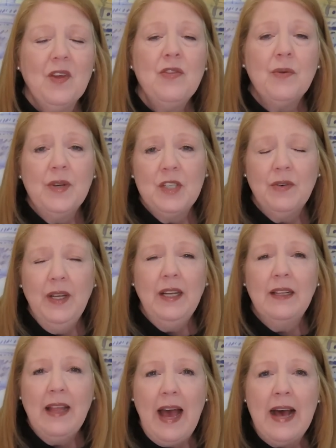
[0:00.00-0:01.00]
the
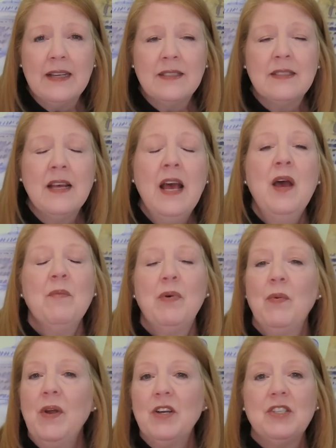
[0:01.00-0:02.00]
retreat class,
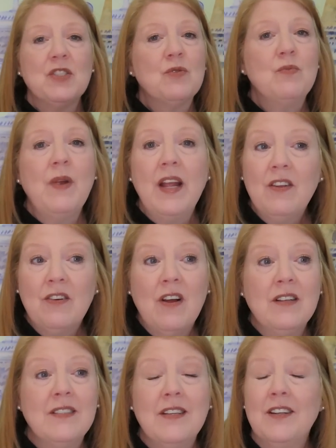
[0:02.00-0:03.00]
but we are just regular
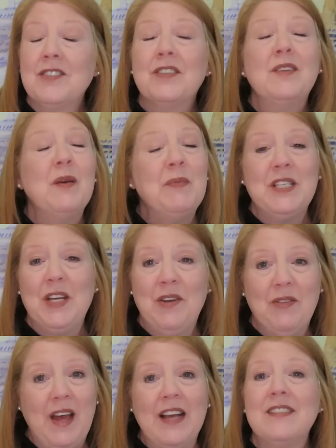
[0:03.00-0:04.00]
concierge, and let me tell
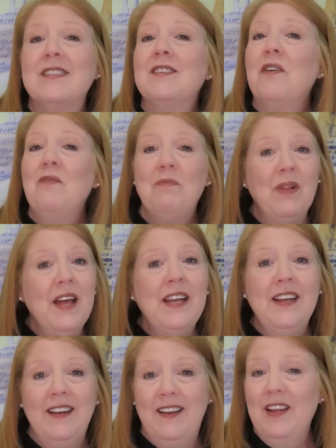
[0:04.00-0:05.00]
you, that's
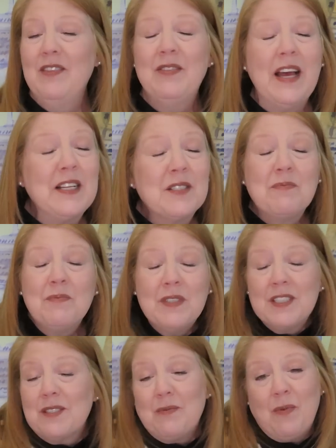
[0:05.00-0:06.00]

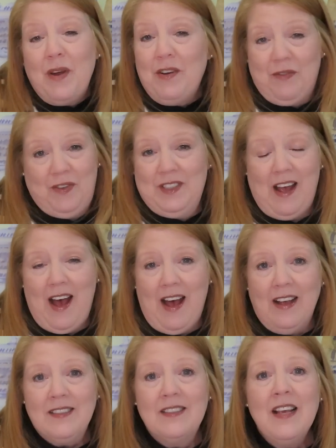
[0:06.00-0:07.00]
just wonderful to
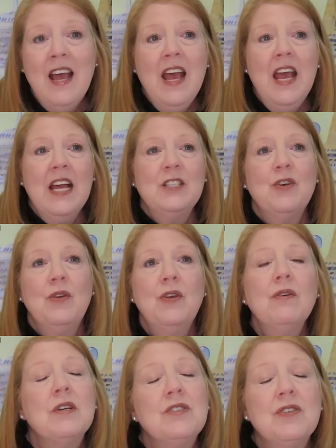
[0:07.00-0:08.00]
us. And so
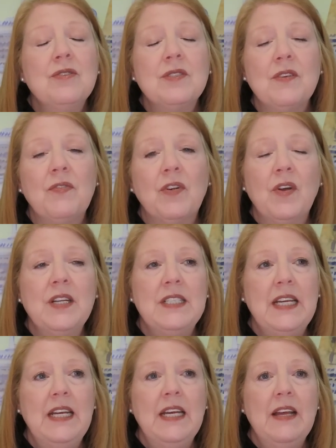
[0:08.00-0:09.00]
you can choose if you're going
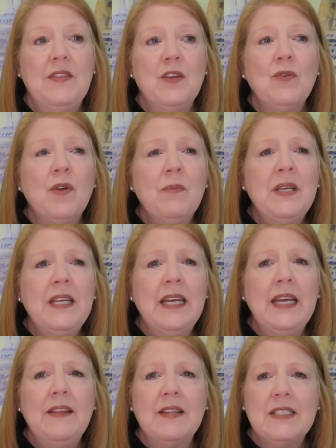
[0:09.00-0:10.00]
to eat in the
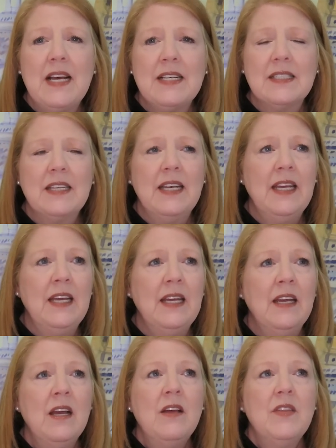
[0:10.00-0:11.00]
Normandy, the
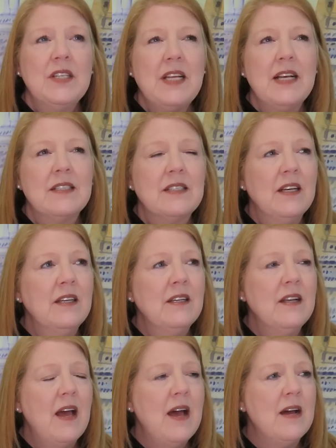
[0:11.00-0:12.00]
Tuscany, the
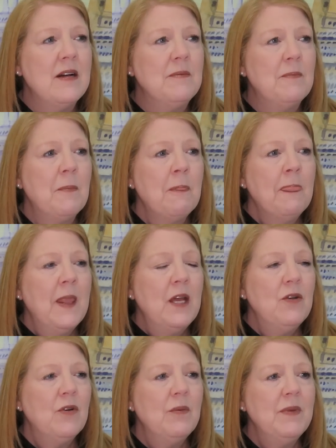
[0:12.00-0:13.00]
Tuscan,
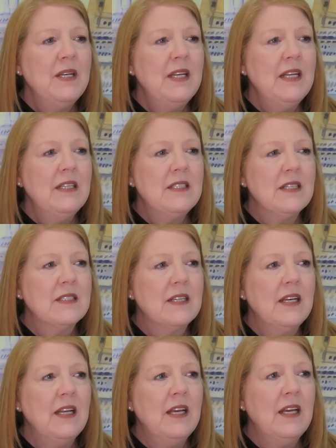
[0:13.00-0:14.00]
Normandy,
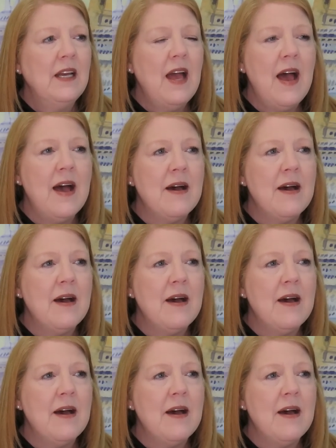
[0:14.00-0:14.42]
Tuscany,